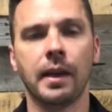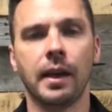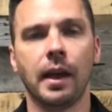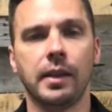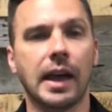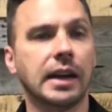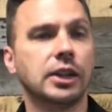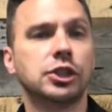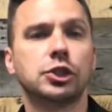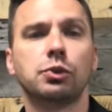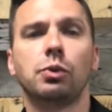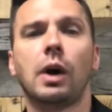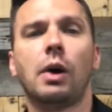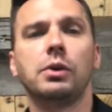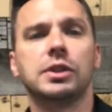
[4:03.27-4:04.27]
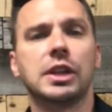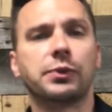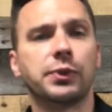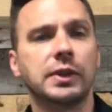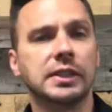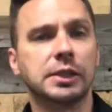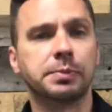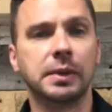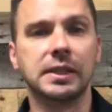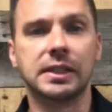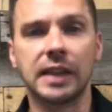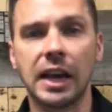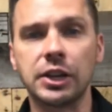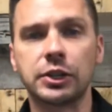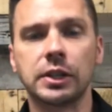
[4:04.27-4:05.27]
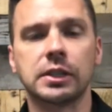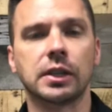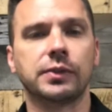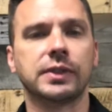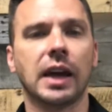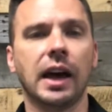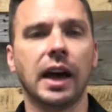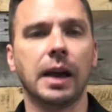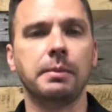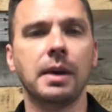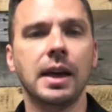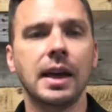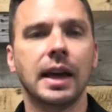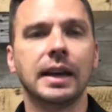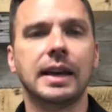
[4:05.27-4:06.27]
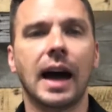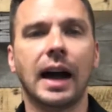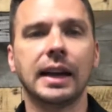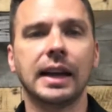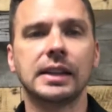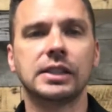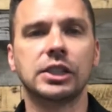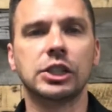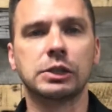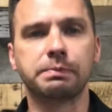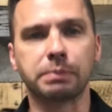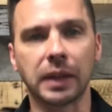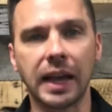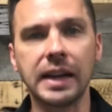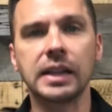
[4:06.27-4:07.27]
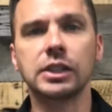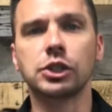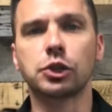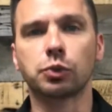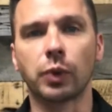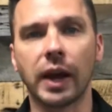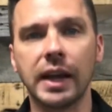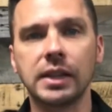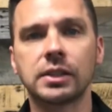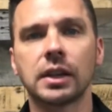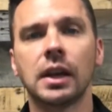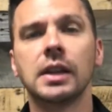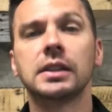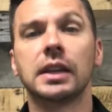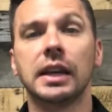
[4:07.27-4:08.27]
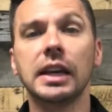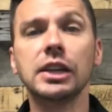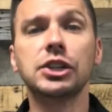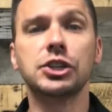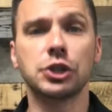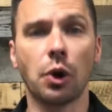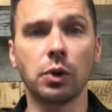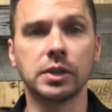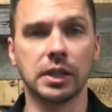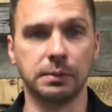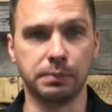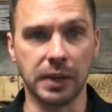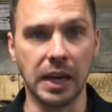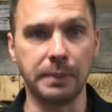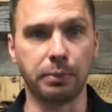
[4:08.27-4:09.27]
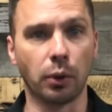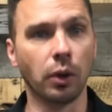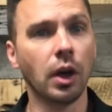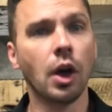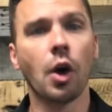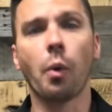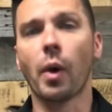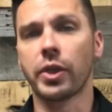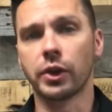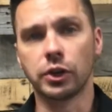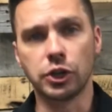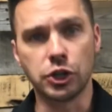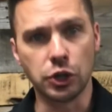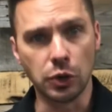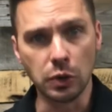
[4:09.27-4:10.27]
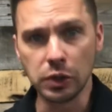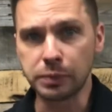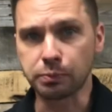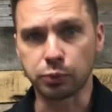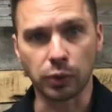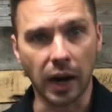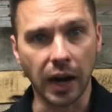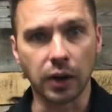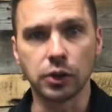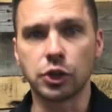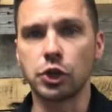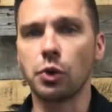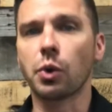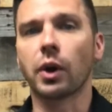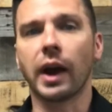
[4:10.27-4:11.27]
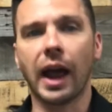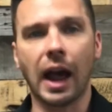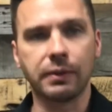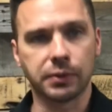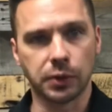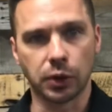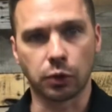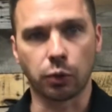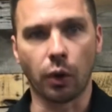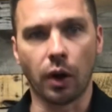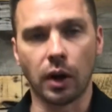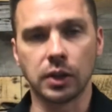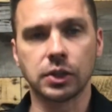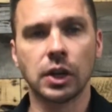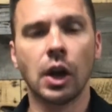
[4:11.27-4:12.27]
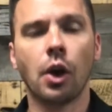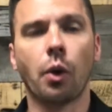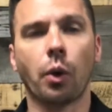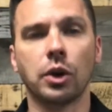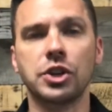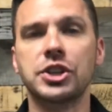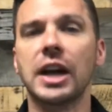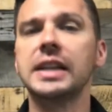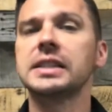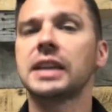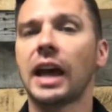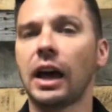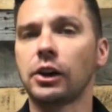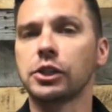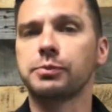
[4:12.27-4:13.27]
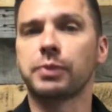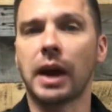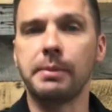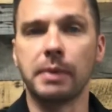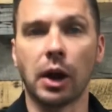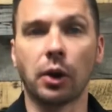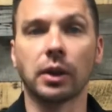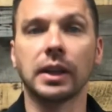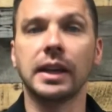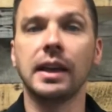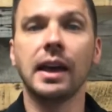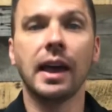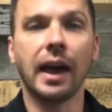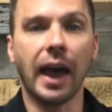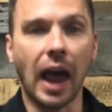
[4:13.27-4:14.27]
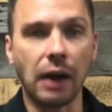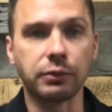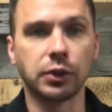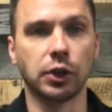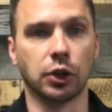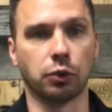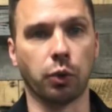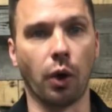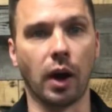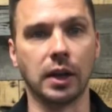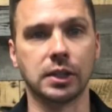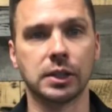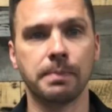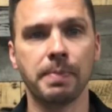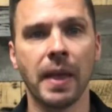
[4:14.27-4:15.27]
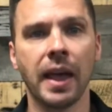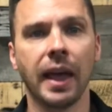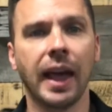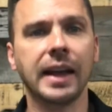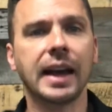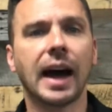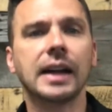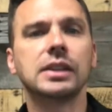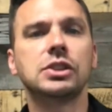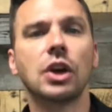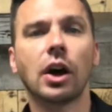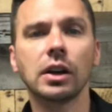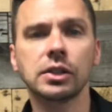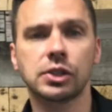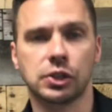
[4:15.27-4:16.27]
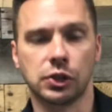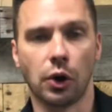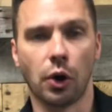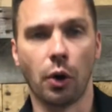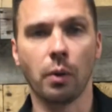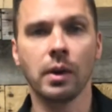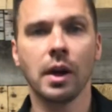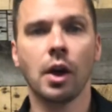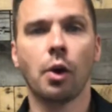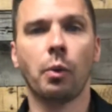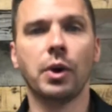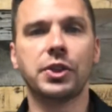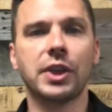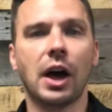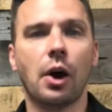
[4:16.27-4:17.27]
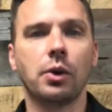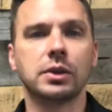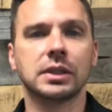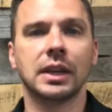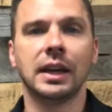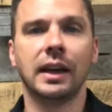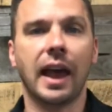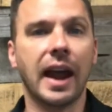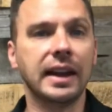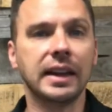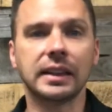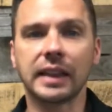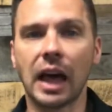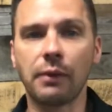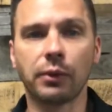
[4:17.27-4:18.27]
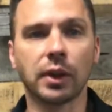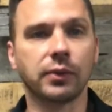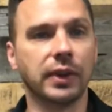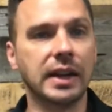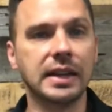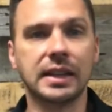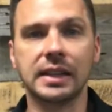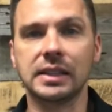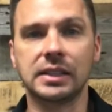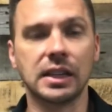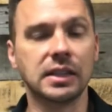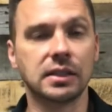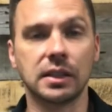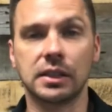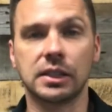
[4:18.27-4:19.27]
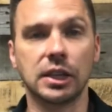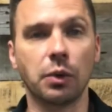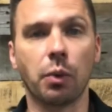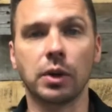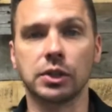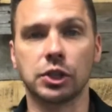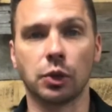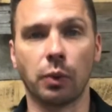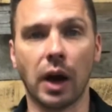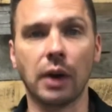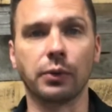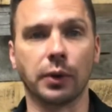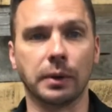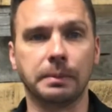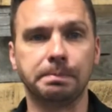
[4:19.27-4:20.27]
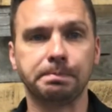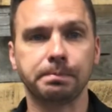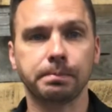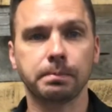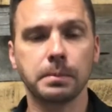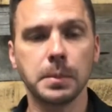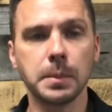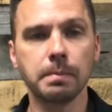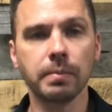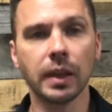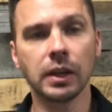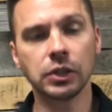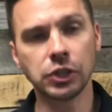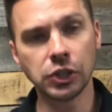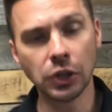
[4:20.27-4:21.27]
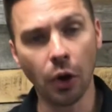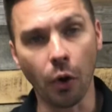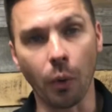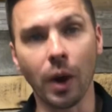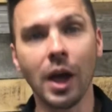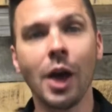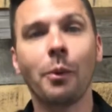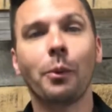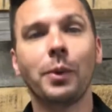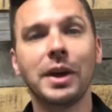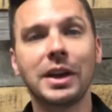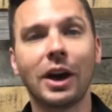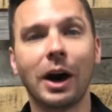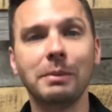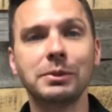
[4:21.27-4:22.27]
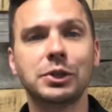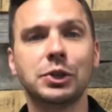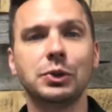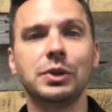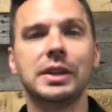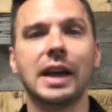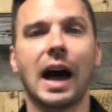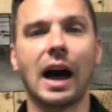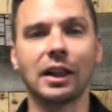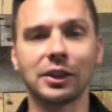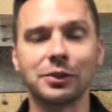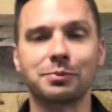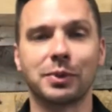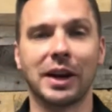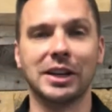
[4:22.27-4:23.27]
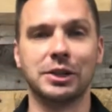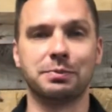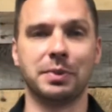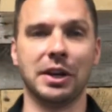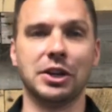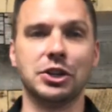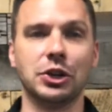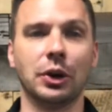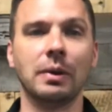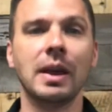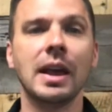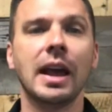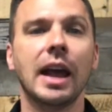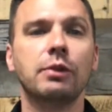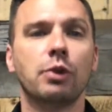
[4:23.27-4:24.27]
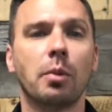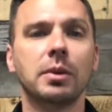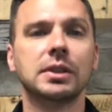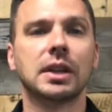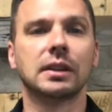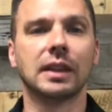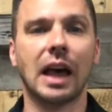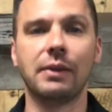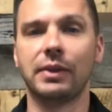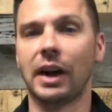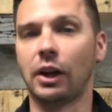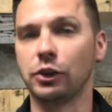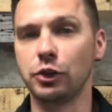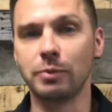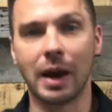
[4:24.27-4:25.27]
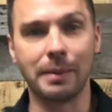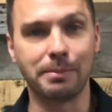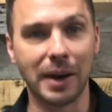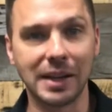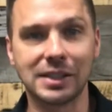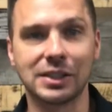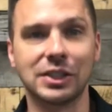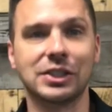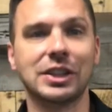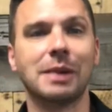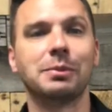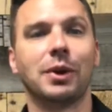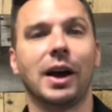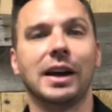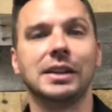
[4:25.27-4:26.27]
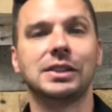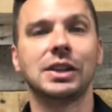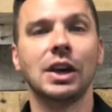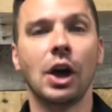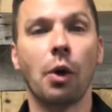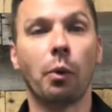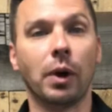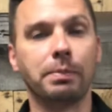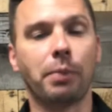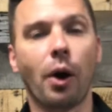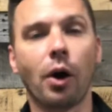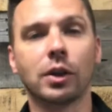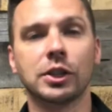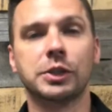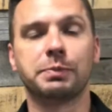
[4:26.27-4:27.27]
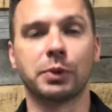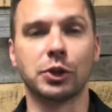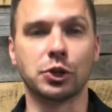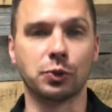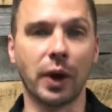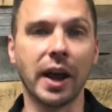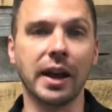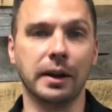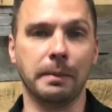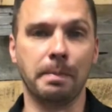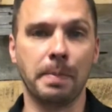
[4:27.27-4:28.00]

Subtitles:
That is, throughout different dispensations of time, God has displayed his grace to his chosen people, whether Jews prior to or after the cross, or Gentiles primarily after the cross. And God does so without any level of inconsistency whatsoever. So, when we come to the olive branch picture in Romans 11, I'll do my best to summarize what Paul is portraying.